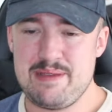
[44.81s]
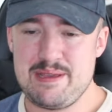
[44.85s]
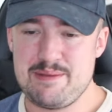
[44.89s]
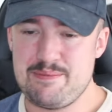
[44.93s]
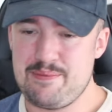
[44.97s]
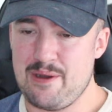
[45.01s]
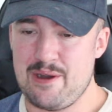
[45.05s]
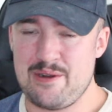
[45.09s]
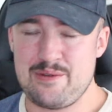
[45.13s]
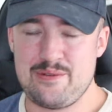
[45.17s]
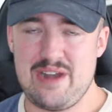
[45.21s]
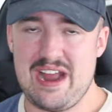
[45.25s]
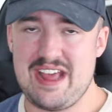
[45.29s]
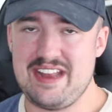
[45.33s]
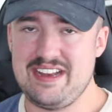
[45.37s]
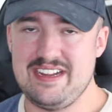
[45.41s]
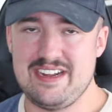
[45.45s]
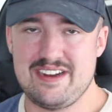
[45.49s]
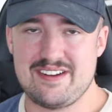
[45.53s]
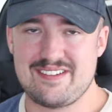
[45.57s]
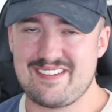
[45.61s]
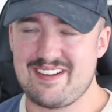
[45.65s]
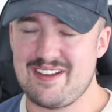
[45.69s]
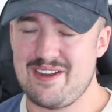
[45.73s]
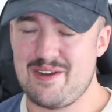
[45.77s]
people on
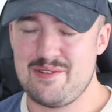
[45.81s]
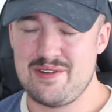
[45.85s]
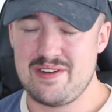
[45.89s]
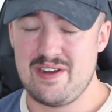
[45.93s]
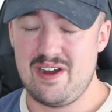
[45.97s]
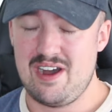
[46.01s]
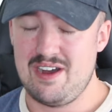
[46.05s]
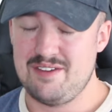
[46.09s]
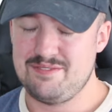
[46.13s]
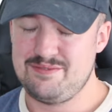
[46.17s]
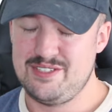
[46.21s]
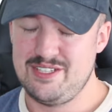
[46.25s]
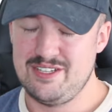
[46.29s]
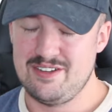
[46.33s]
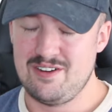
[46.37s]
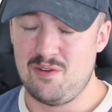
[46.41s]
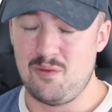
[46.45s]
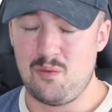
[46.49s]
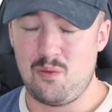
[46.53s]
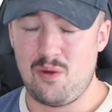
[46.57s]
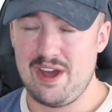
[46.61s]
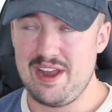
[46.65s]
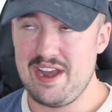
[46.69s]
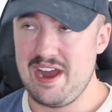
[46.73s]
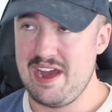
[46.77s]
Reddit are going off, you
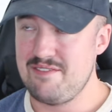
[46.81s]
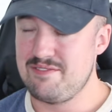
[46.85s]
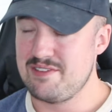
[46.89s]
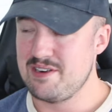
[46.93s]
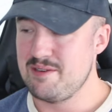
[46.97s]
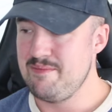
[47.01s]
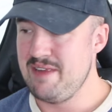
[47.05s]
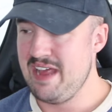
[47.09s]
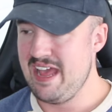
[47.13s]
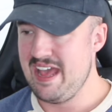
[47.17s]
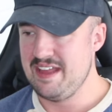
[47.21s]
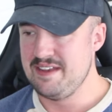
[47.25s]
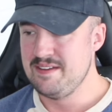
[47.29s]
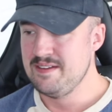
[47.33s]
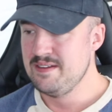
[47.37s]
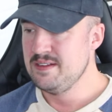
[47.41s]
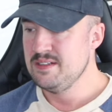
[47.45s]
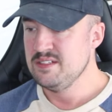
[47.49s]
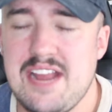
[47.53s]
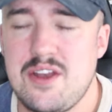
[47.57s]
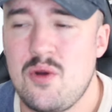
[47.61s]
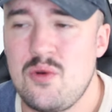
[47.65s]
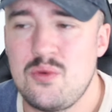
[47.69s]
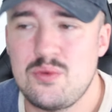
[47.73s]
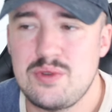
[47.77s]
know, whatever, man.
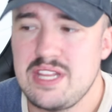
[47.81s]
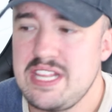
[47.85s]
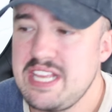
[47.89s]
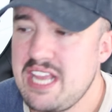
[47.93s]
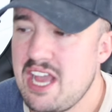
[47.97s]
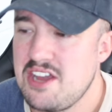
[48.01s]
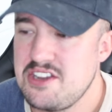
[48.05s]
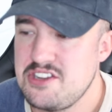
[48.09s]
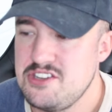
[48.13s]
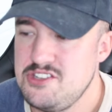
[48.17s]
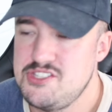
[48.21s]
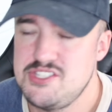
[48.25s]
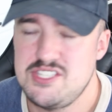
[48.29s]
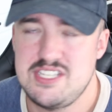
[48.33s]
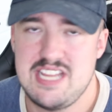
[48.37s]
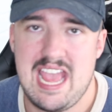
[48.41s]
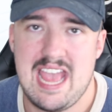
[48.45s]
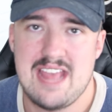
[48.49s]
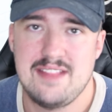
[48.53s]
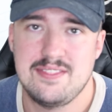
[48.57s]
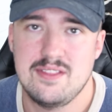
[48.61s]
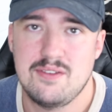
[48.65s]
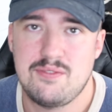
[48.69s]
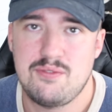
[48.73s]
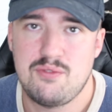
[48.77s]
I don't really
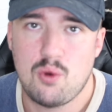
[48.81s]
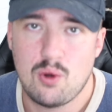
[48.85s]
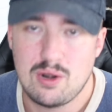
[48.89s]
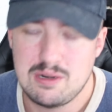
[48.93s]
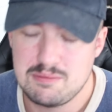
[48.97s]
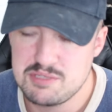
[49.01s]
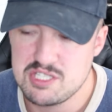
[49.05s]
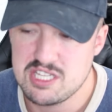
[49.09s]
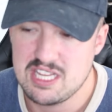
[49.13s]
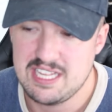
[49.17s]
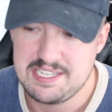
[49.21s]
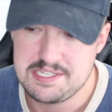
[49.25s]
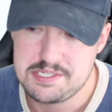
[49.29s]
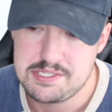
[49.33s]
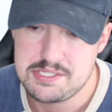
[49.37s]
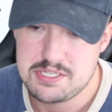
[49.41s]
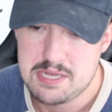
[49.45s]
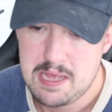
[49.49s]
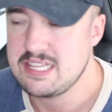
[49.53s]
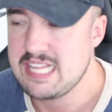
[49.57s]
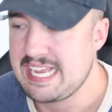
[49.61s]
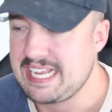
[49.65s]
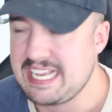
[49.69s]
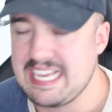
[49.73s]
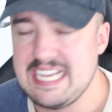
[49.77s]
understand the Forbes
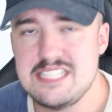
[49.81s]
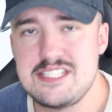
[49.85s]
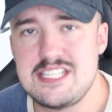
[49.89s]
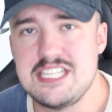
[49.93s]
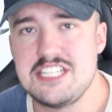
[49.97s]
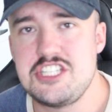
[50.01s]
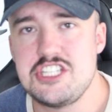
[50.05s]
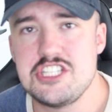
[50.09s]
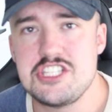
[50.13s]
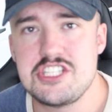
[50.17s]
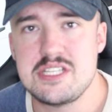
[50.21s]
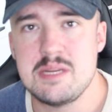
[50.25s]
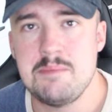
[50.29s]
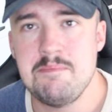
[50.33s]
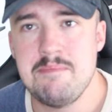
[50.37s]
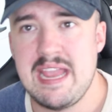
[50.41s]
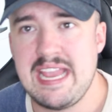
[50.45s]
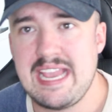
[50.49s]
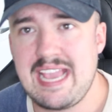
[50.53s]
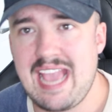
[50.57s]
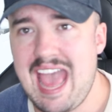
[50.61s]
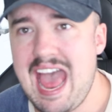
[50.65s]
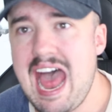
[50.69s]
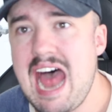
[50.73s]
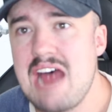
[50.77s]
list. Like, is it just to
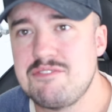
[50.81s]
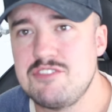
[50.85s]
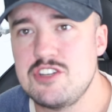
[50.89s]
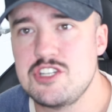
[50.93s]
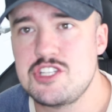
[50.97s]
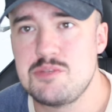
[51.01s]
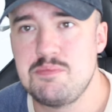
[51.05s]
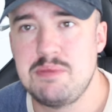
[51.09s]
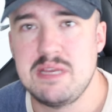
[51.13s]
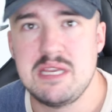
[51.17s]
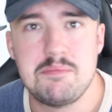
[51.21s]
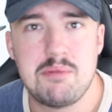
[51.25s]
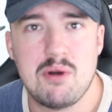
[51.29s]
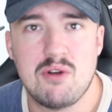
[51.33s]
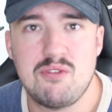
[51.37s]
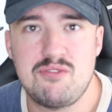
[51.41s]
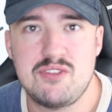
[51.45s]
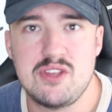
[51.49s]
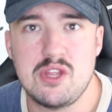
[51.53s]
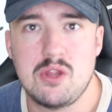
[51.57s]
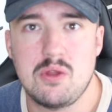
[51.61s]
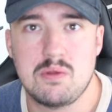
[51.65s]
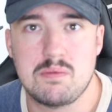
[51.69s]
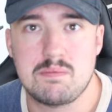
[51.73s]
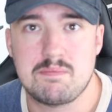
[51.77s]
make average people
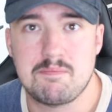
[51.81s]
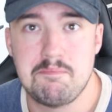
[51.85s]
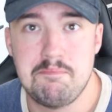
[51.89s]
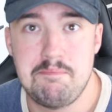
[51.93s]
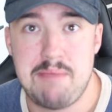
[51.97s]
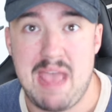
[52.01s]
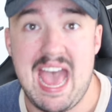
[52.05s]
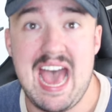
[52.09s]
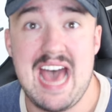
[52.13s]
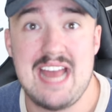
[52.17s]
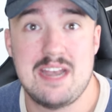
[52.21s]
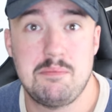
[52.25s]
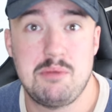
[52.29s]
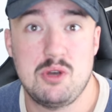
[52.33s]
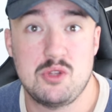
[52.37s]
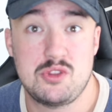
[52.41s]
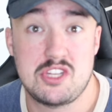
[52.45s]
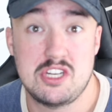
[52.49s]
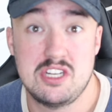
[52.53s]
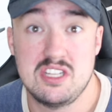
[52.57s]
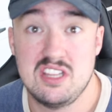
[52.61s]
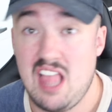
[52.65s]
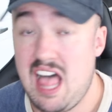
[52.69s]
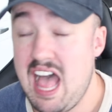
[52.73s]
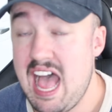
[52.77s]
feel bad
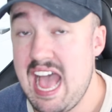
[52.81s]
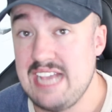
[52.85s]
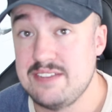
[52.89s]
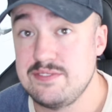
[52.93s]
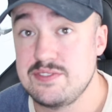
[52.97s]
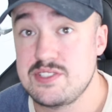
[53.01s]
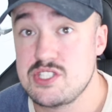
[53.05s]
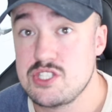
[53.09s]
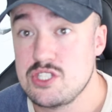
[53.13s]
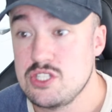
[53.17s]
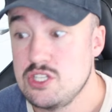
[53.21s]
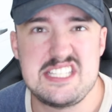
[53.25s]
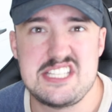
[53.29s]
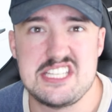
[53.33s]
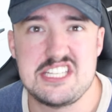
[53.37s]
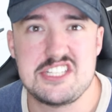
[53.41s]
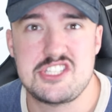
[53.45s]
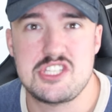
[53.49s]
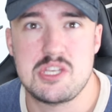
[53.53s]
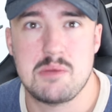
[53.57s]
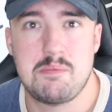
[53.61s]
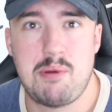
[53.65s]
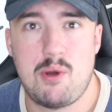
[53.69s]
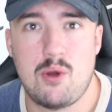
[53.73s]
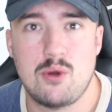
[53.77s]
about their lives? Is
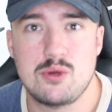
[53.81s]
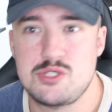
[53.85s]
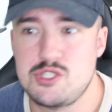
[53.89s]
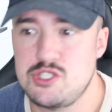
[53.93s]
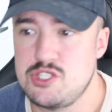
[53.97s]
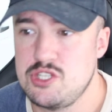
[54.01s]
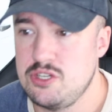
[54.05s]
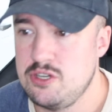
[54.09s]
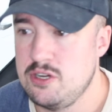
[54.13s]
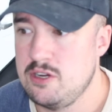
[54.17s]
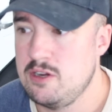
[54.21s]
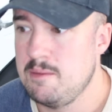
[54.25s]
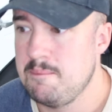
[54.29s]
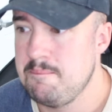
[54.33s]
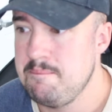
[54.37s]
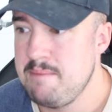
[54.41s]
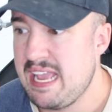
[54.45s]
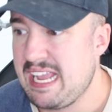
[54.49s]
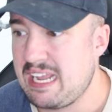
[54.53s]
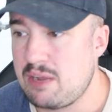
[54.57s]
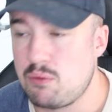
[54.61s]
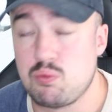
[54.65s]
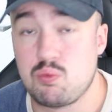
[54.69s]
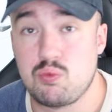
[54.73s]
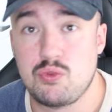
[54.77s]
it supposed to
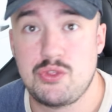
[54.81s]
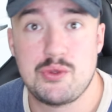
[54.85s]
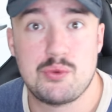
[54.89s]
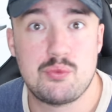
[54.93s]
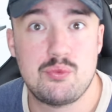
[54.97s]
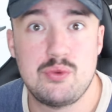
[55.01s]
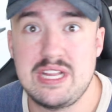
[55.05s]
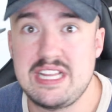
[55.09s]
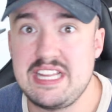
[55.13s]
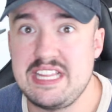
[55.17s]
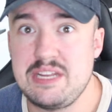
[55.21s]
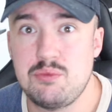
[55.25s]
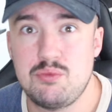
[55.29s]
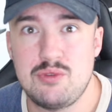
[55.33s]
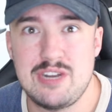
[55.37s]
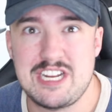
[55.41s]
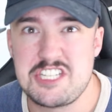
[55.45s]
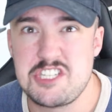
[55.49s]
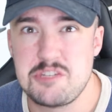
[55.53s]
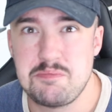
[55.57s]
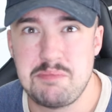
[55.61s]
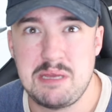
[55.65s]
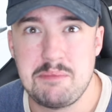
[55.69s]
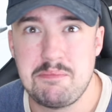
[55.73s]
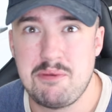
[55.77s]
make the really
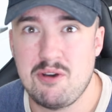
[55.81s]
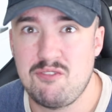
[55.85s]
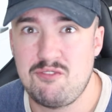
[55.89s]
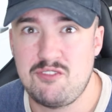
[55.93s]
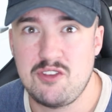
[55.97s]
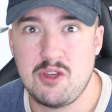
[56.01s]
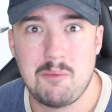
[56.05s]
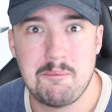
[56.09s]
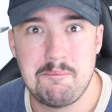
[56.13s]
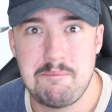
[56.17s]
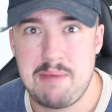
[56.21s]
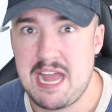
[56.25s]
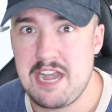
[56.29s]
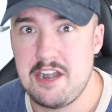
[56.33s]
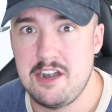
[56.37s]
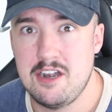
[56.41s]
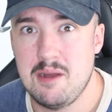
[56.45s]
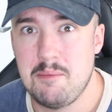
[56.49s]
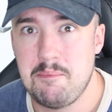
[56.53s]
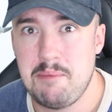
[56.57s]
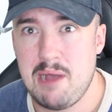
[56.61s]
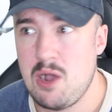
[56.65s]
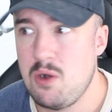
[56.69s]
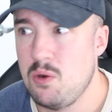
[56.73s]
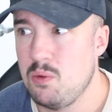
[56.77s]
rich people feel
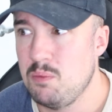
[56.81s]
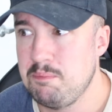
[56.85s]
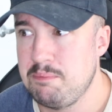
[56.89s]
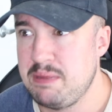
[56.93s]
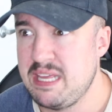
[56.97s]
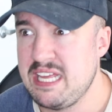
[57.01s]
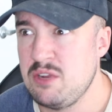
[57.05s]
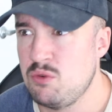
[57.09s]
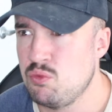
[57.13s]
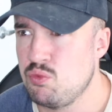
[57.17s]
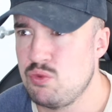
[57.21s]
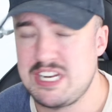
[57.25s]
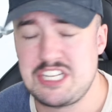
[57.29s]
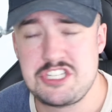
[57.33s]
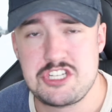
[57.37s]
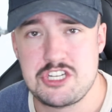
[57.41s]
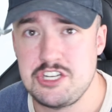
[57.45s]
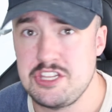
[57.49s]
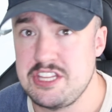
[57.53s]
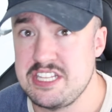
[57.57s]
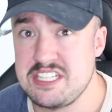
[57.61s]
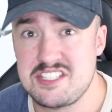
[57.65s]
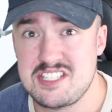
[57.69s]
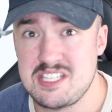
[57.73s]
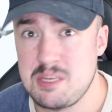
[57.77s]
better about being
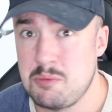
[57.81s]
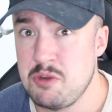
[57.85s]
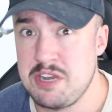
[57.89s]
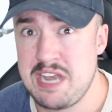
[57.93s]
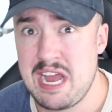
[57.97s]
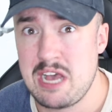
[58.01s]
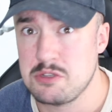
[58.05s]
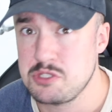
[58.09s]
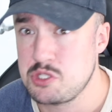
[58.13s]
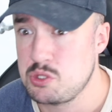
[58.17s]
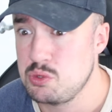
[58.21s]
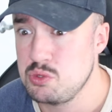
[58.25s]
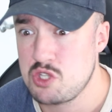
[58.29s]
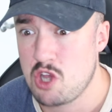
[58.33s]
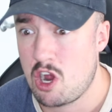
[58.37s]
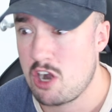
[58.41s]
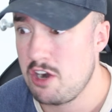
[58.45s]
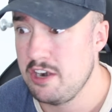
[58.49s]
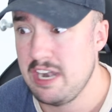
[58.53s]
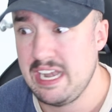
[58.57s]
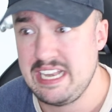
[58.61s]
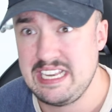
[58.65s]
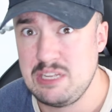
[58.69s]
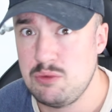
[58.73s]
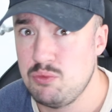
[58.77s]
richer than someone else who's
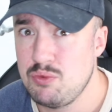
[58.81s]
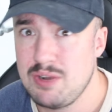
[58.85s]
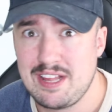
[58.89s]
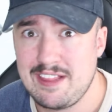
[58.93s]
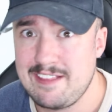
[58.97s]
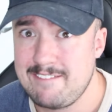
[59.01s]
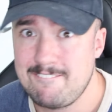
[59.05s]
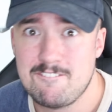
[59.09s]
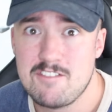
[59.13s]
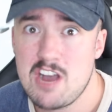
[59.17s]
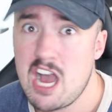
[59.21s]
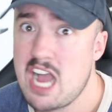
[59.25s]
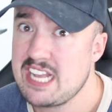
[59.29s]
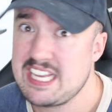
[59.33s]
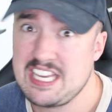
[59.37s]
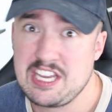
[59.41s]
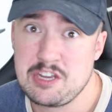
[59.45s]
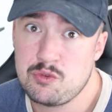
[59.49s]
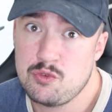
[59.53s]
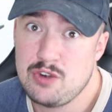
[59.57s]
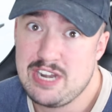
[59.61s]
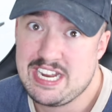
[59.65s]
already really fucking